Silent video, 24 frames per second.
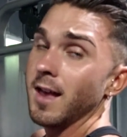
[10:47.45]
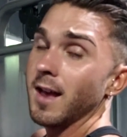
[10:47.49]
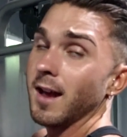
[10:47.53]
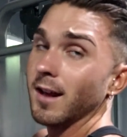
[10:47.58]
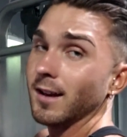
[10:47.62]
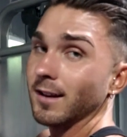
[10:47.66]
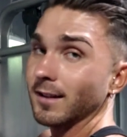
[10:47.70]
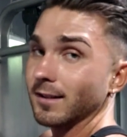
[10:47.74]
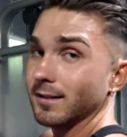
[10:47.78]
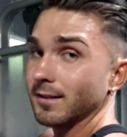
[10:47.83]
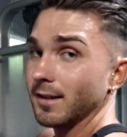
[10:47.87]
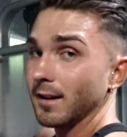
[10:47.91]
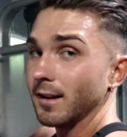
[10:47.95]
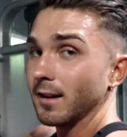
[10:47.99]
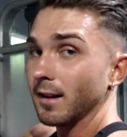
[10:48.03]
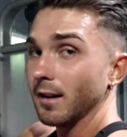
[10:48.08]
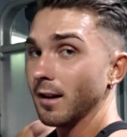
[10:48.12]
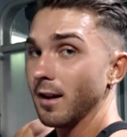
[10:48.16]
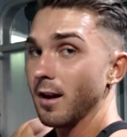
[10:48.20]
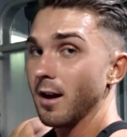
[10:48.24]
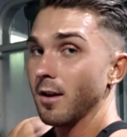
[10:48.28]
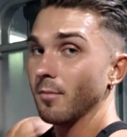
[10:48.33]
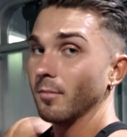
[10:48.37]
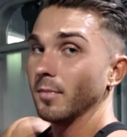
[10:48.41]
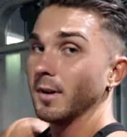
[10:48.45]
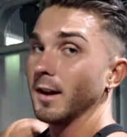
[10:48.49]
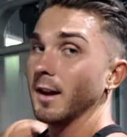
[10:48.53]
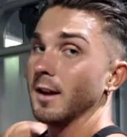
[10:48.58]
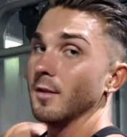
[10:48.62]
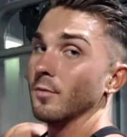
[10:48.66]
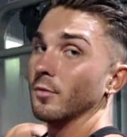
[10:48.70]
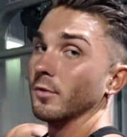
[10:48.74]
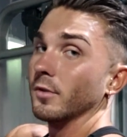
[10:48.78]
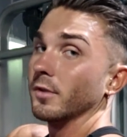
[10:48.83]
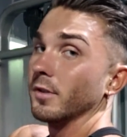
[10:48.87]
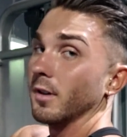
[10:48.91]
and it's single arm
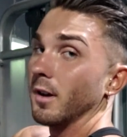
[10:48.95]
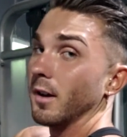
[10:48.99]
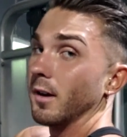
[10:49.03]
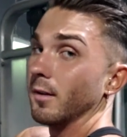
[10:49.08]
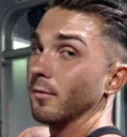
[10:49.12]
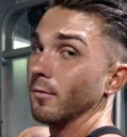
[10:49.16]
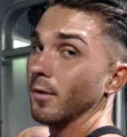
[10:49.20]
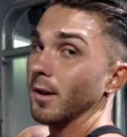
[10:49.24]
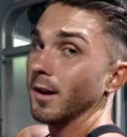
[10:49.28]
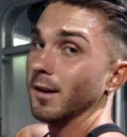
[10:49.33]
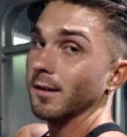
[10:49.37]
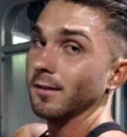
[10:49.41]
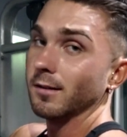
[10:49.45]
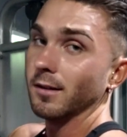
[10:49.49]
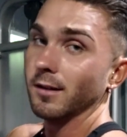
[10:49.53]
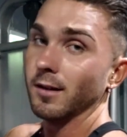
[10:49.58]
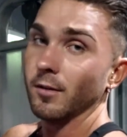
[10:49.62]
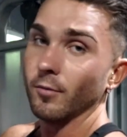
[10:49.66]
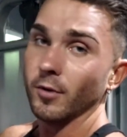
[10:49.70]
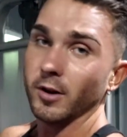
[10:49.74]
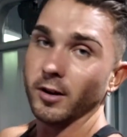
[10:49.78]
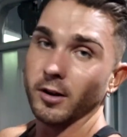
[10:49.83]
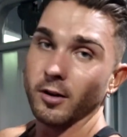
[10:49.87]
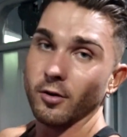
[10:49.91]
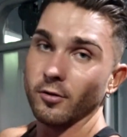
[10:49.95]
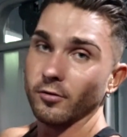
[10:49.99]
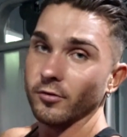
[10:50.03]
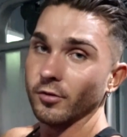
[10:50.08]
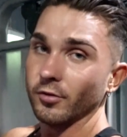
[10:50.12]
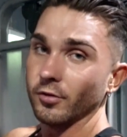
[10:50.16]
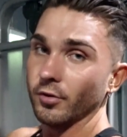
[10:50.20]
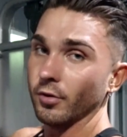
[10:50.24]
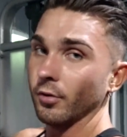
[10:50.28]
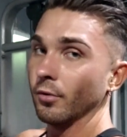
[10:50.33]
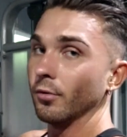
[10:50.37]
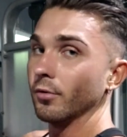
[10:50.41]
cable side raise, and then we're going to go on to
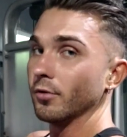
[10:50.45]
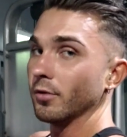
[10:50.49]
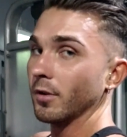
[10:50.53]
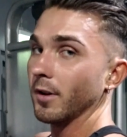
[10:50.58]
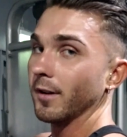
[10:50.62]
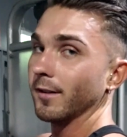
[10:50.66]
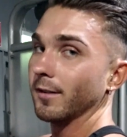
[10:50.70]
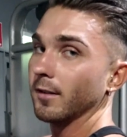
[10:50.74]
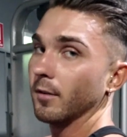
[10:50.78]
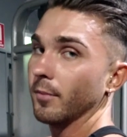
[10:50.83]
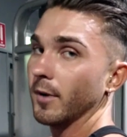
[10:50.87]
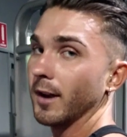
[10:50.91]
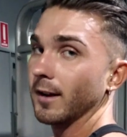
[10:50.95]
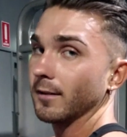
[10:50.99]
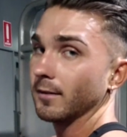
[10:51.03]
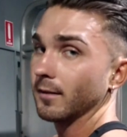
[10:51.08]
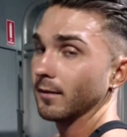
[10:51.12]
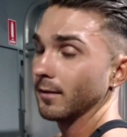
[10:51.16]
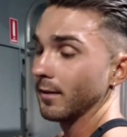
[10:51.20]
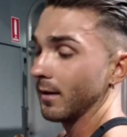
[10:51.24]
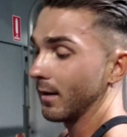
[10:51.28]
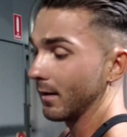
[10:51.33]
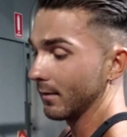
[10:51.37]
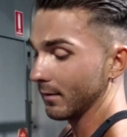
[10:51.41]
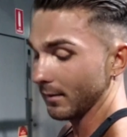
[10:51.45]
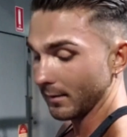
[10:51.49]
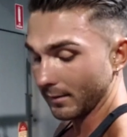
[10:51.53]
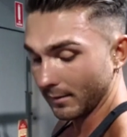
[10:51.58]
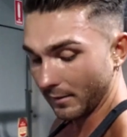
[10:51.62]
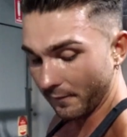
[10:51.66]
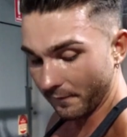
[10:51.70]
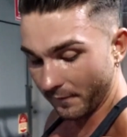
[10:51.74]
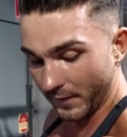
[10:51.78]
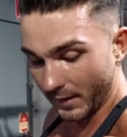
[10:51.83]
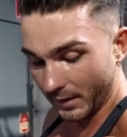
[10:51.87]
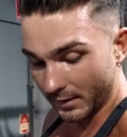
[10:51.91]
2 tricep exercises
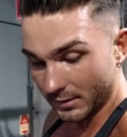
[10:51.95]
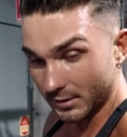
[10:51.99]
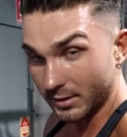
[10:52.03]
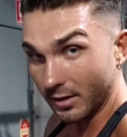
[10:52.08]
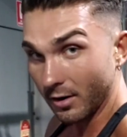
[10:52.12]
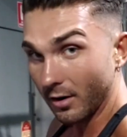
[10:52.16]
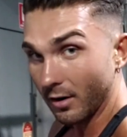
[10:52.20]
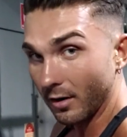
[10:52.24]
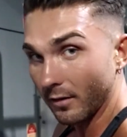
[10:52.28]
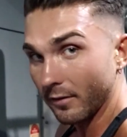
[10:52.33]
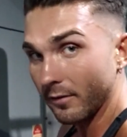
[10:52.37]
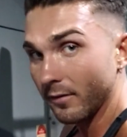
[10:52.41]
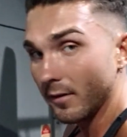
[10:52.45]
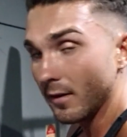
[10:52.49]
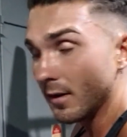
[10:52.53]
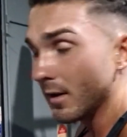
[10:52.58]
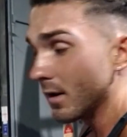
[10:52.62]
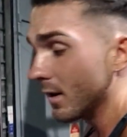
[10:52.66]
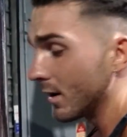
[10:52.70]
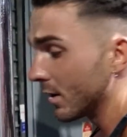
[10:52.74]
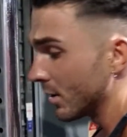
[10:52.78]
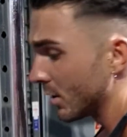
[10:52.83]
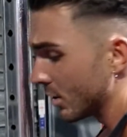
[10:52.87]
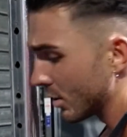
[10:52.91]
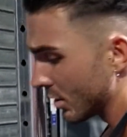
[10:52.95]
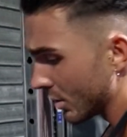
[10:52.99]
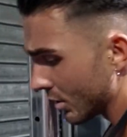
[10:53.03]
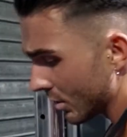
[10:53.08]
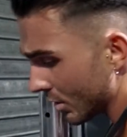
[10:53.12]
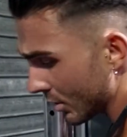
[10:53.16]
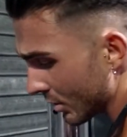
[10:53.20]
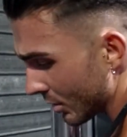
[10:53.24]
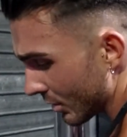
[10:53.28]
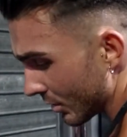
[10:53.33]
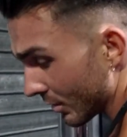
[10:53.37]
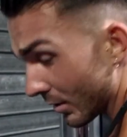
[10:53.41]
to finish off.
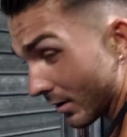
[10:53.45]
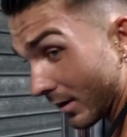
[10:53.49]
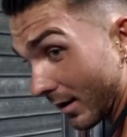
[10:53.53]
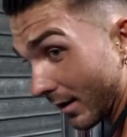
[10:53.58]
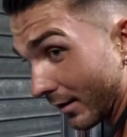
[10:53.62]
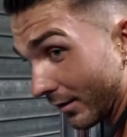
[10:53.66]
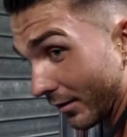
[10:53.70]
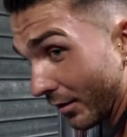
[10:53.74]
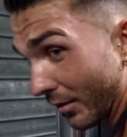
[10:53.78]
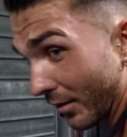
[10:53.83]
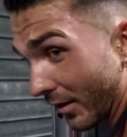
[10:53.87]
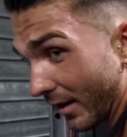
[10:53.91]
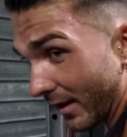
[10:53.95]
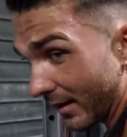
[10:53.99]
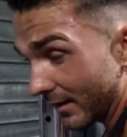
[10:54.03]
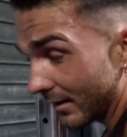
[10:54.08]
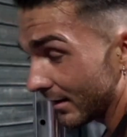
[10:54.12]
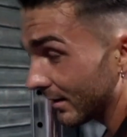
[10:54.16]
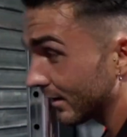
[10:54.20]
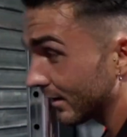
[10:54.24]
Let's do this.